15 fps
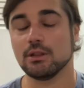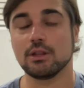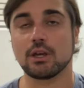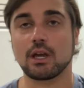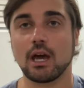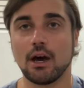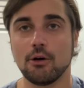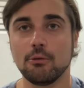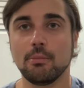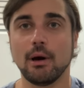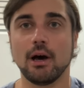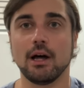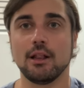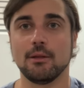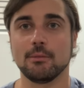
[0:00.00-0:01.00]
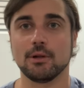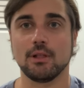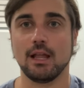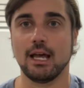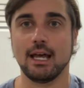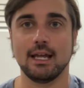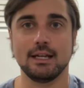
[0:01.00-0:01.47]
copolymer
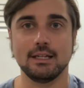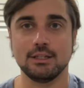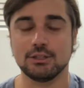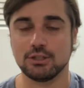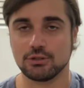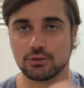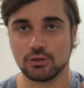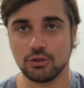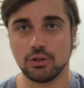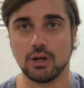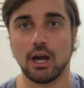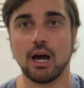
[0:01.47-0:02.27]
line is just good